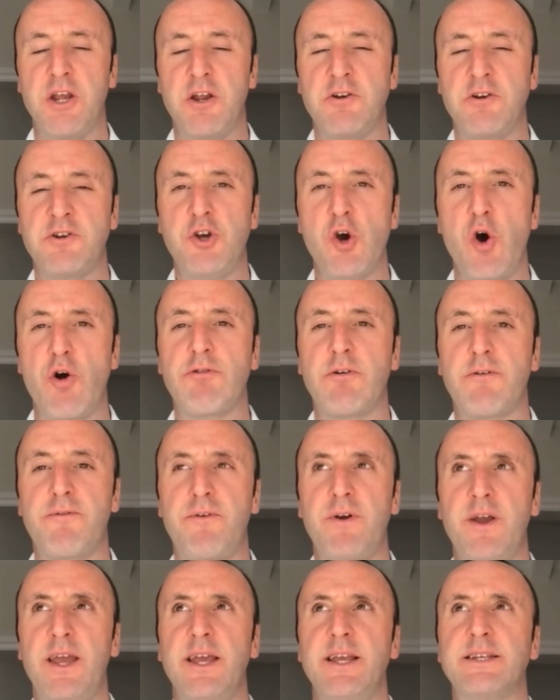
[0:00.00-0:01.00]

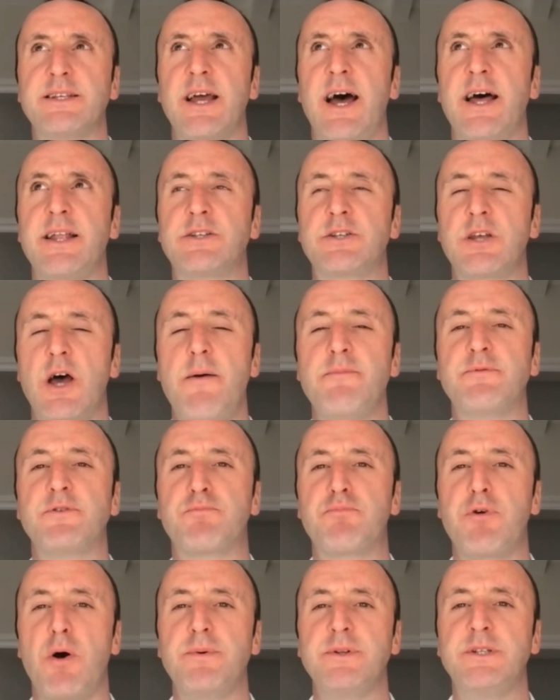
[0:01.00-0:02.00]
geographies and types of
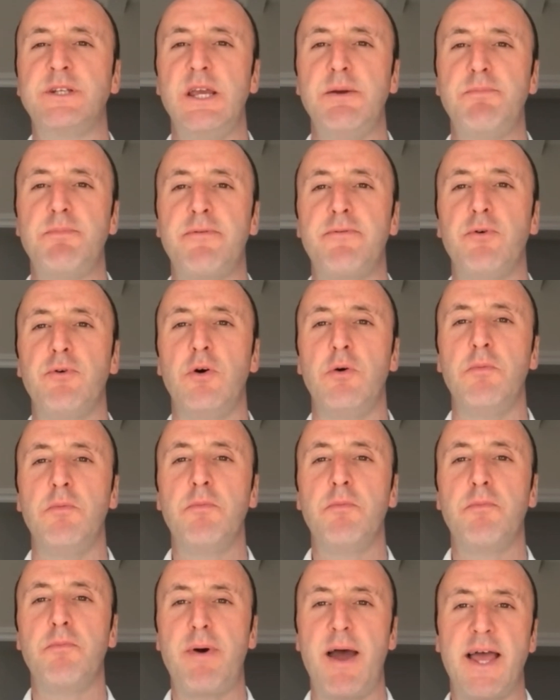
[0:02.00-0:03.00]
property
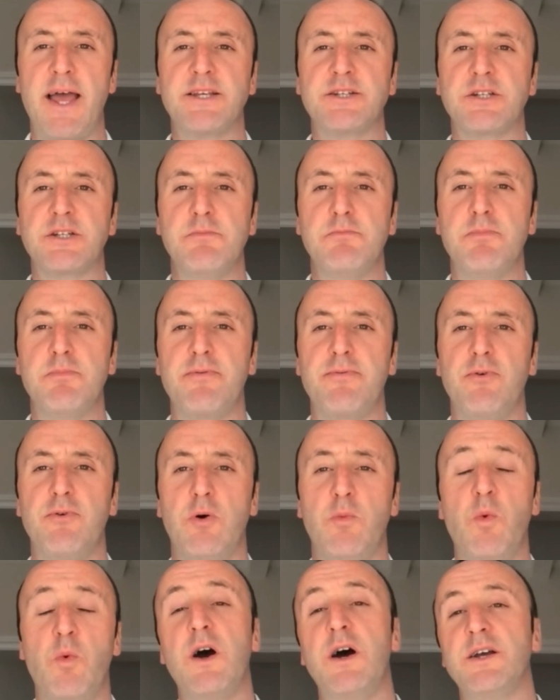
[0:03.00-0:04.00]
perform best and
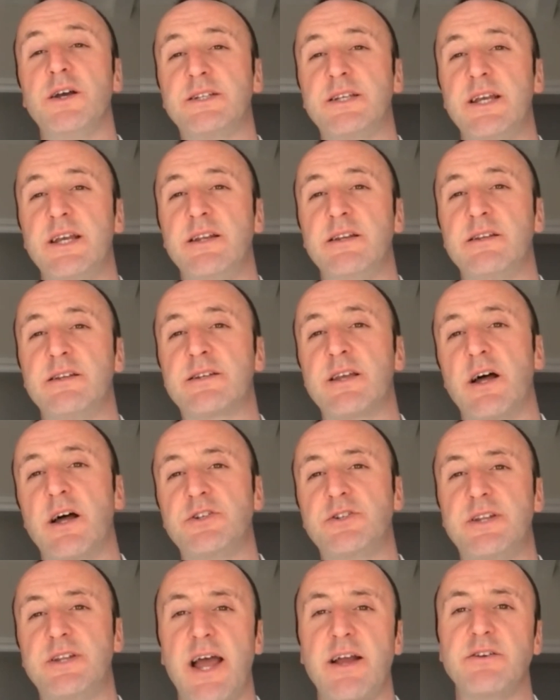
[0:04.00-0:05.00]
perform worst in such
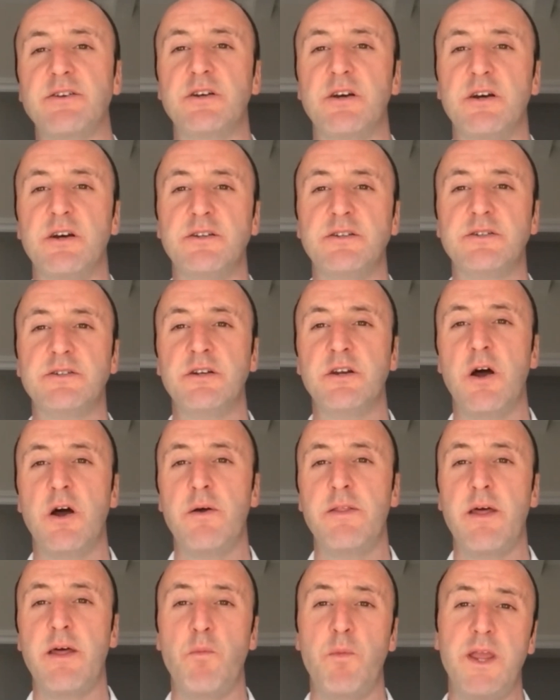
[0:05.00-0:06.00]
downturns, you know,
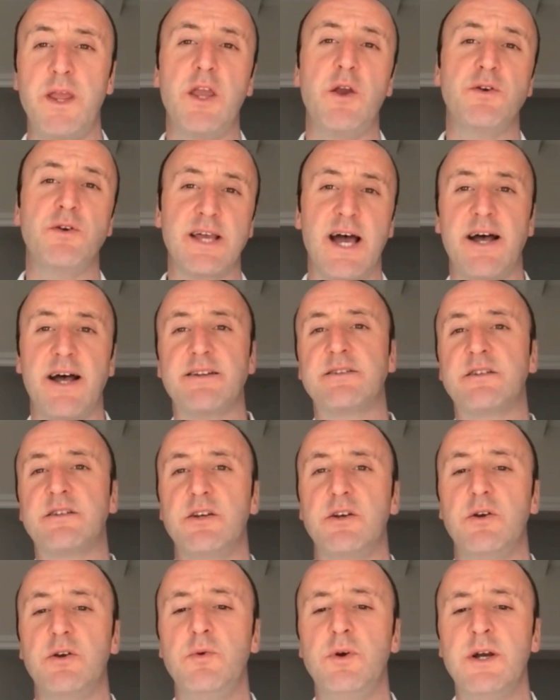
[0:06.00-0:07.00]
and then we use that
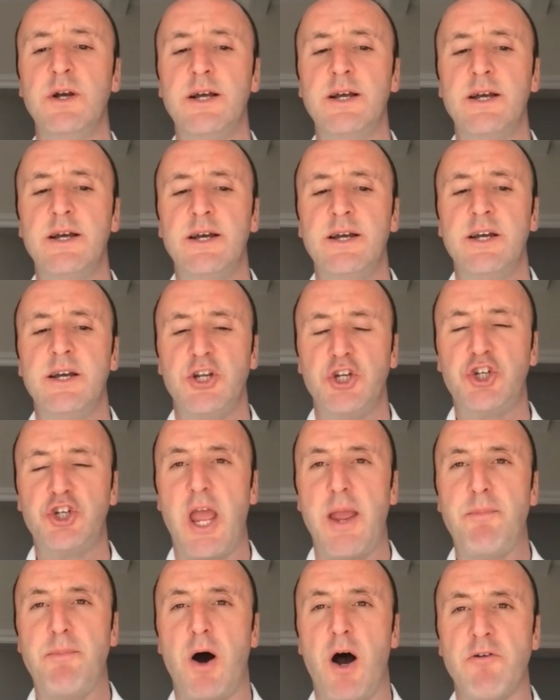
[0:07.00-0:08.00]
to
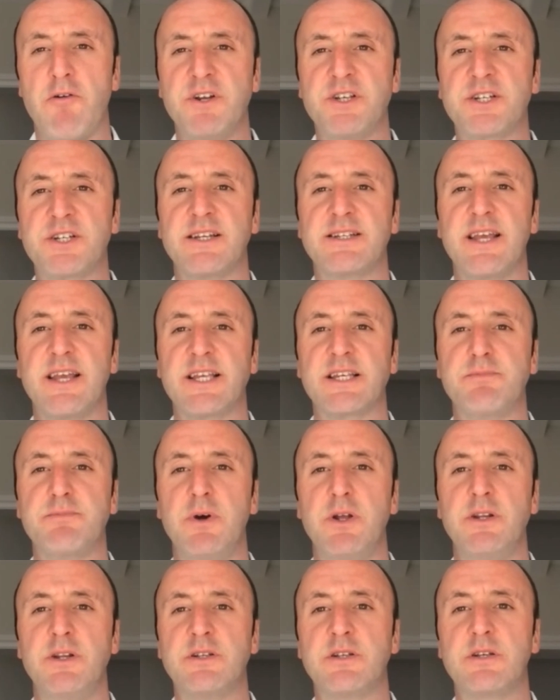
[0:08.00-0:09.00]
shape our risk
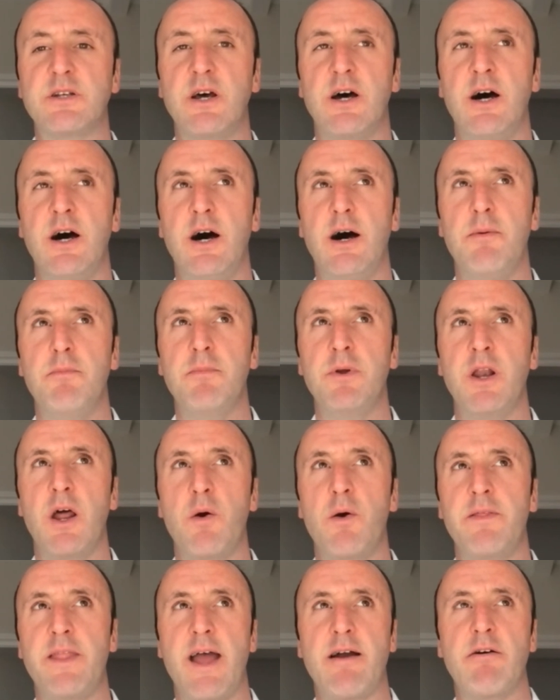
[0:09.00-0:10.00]
assessment, you
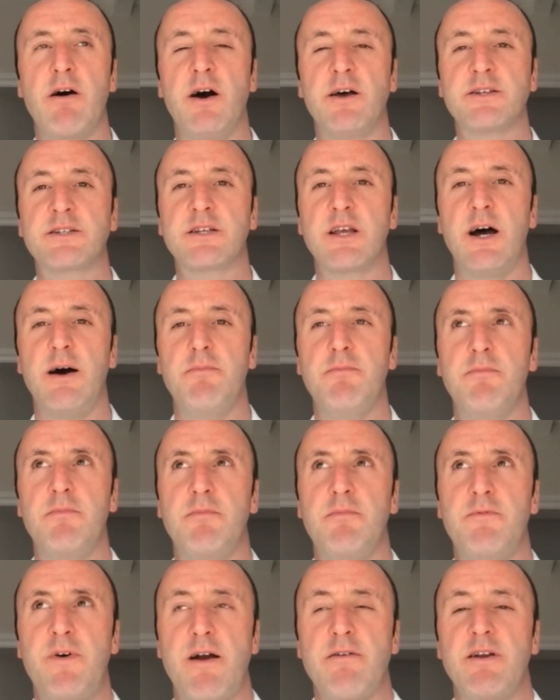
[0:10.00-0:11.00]
know, and there are some
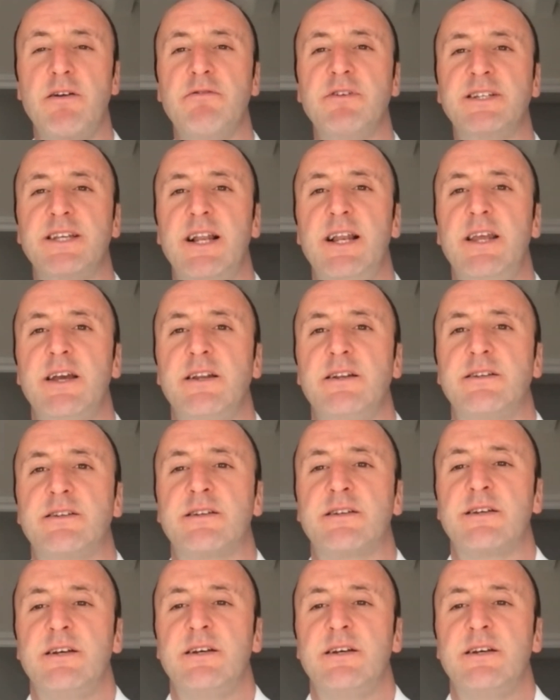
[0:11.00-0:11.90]
very resilient